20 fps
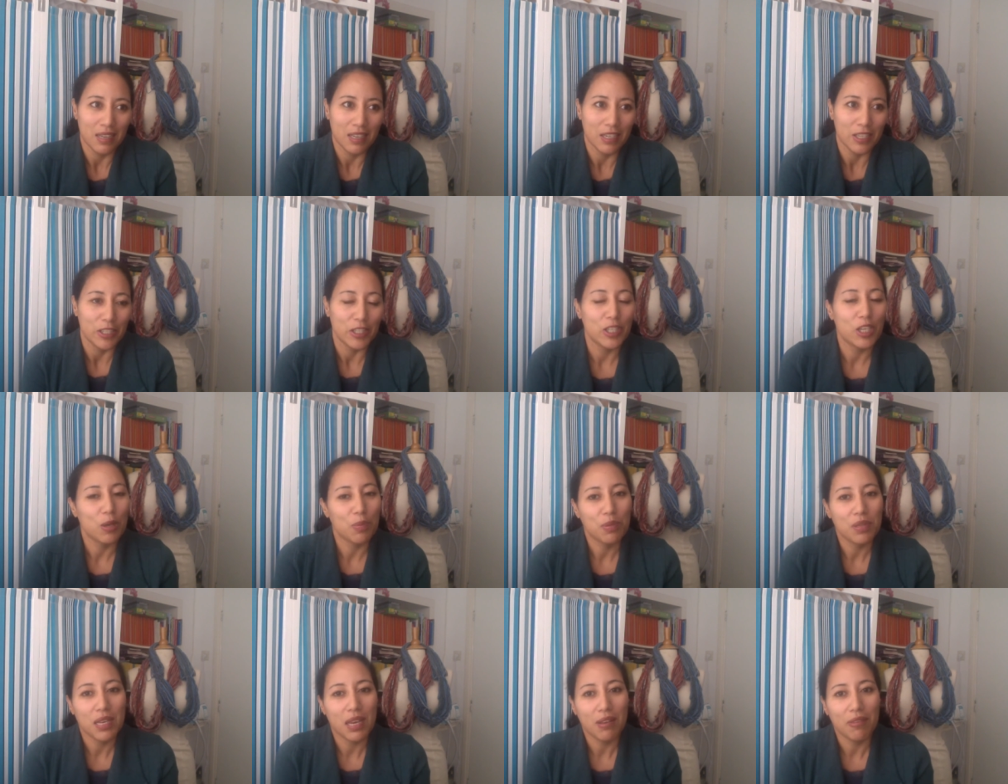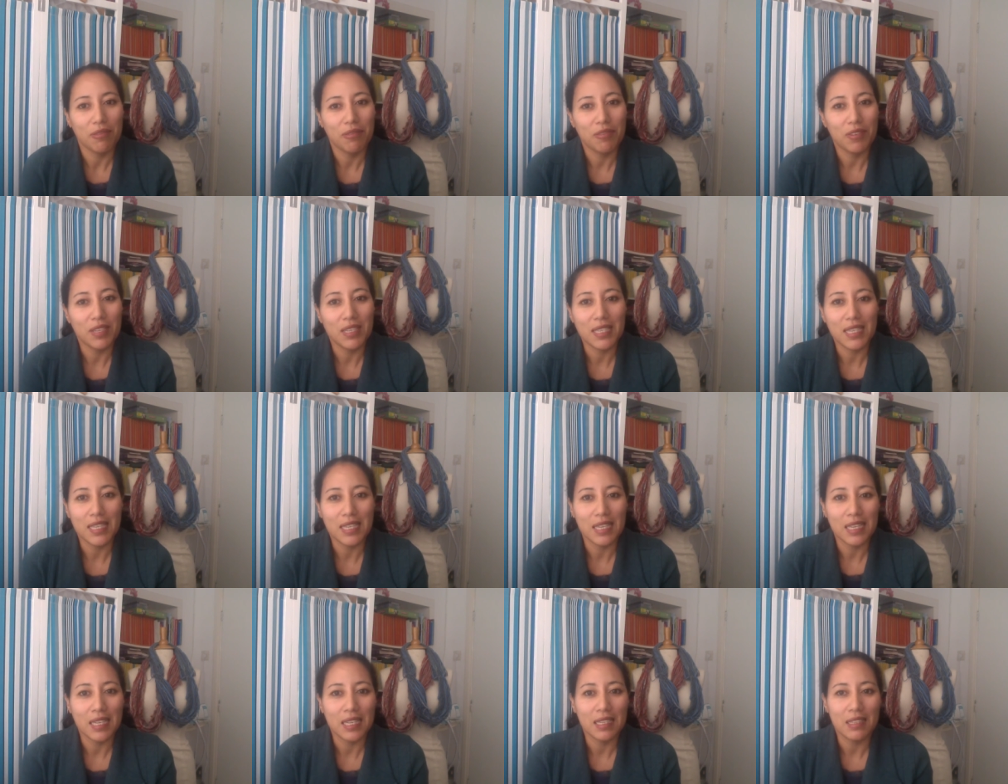Shops I've
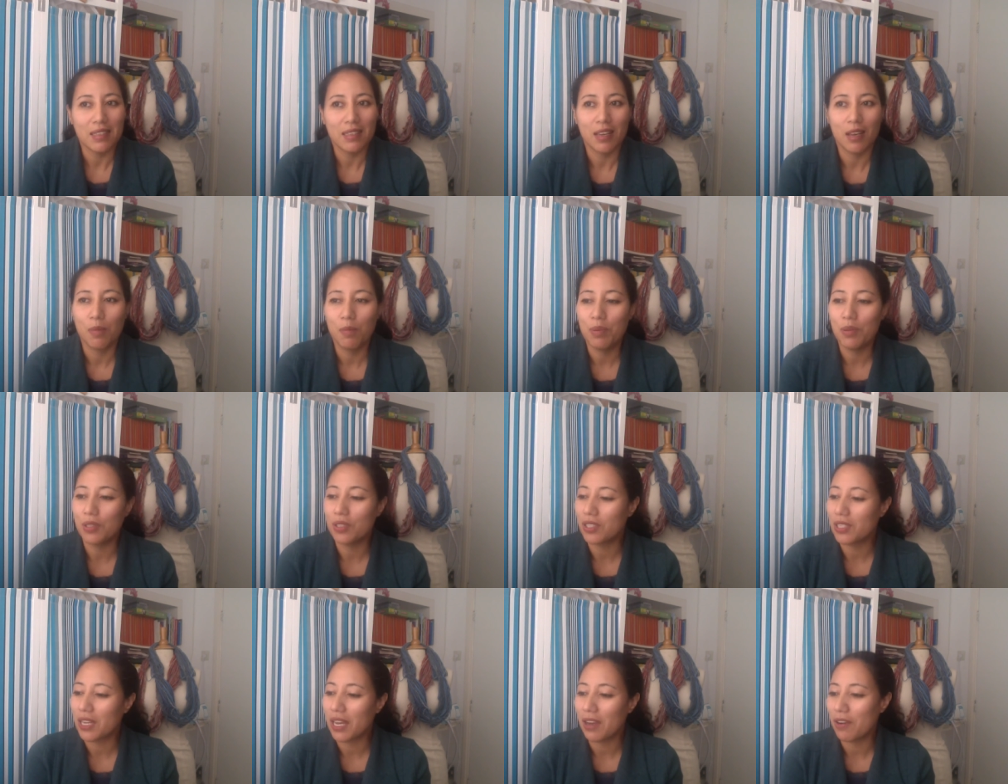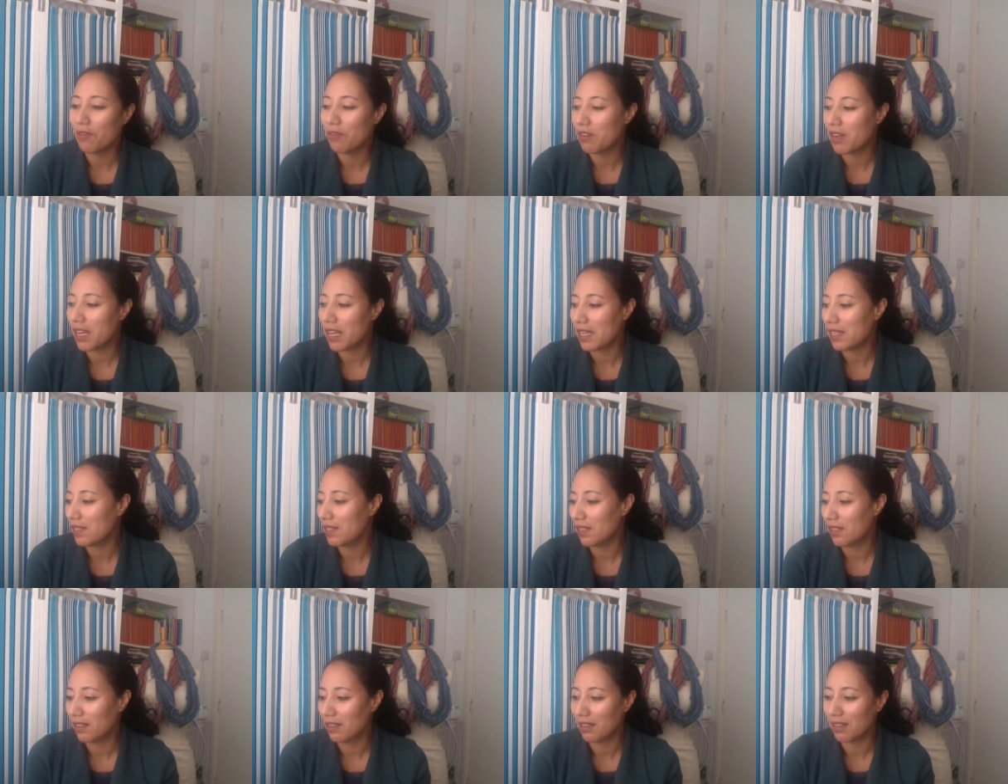visited, books I read.
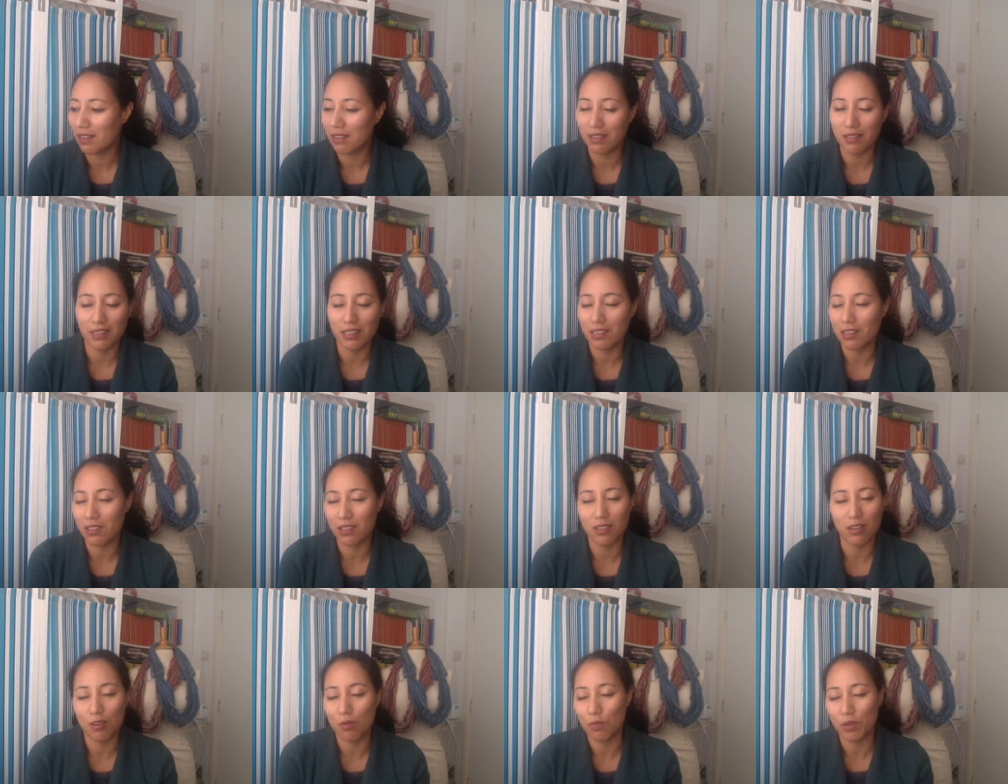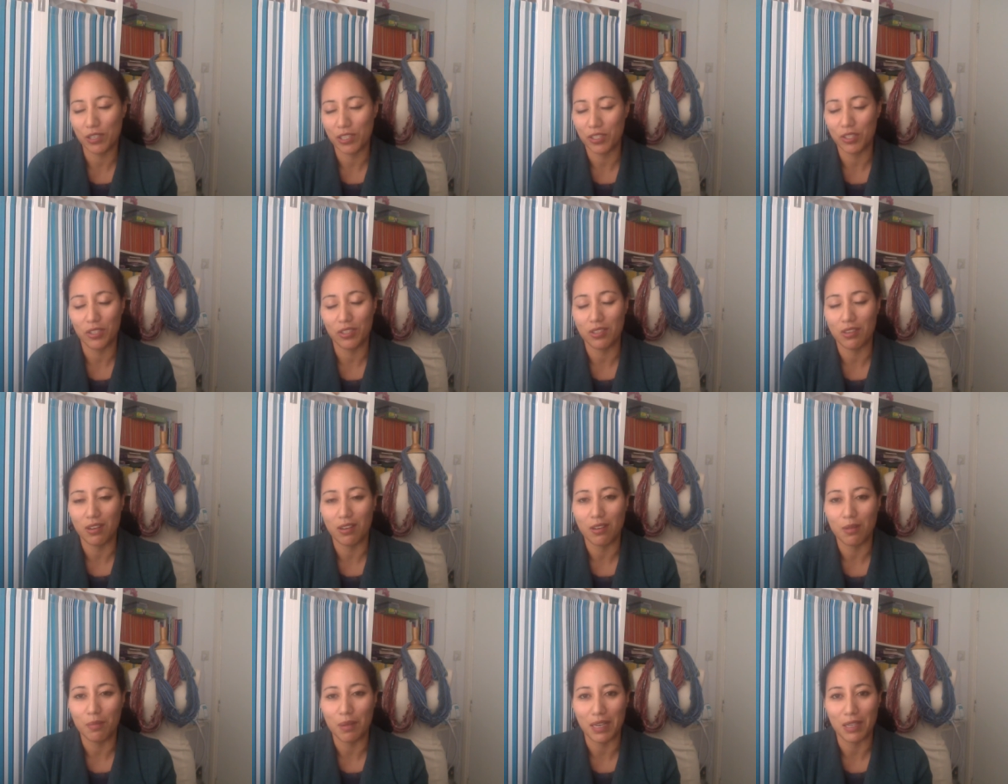Oh, there's so much to
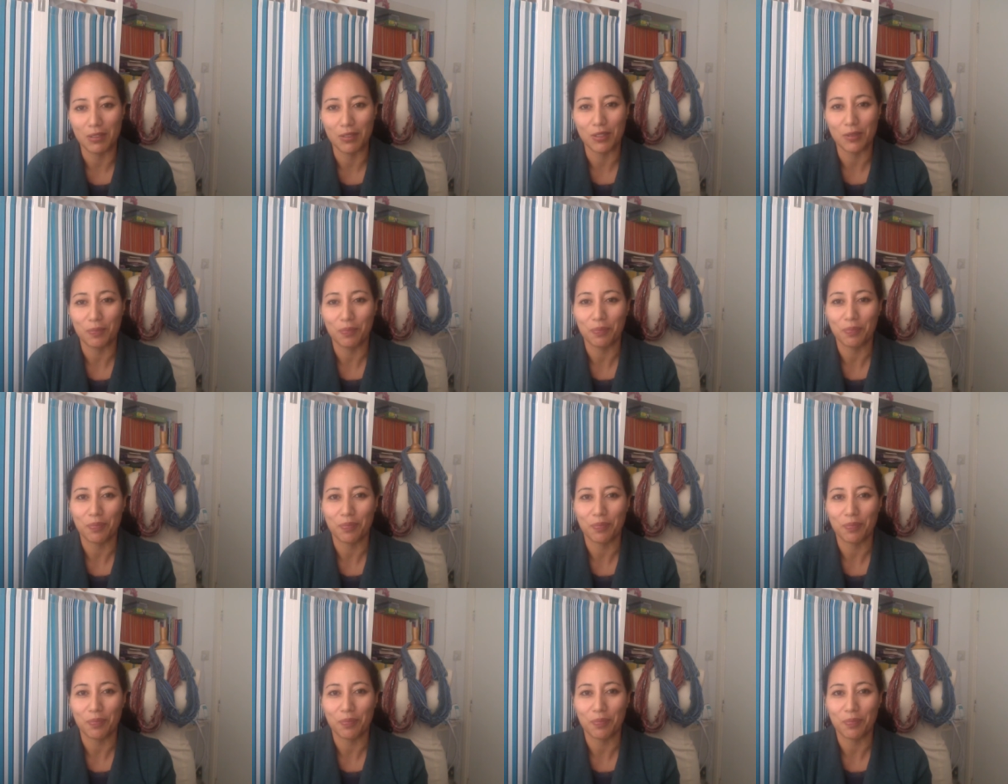talk about.